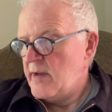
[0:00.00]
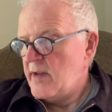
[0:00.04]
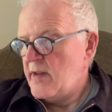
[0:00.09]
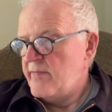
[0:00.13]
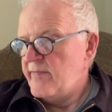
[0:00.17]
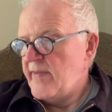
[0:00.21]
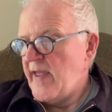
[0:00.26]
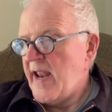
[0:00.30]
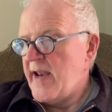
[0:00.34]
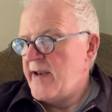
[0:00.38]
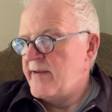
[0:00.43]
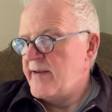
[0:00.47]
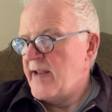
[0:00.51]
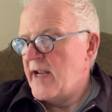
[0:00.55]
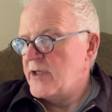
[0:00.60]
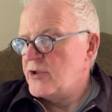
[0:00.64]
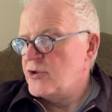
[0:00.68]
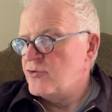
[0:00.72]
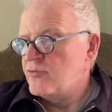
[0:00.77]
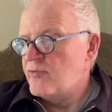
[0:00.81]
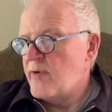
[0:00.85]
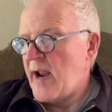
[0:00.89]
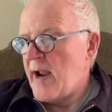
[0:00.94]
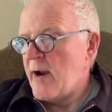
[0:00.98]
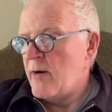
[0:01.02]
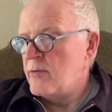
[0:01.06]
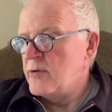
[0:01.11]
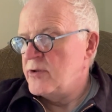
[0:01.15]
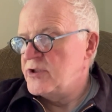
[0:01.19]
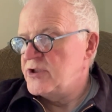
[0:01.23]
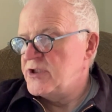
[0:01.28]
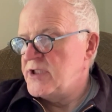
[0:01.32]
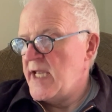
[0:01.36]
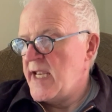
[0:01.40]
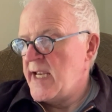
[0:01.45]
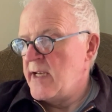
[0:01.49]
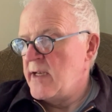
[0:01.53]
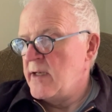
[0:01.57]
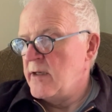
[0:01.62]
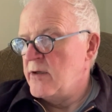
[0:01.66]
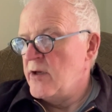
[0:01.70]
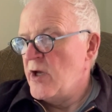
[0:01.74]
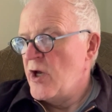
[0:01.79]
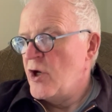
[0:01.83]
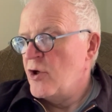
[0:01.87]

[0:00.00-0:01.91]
Then that crowned king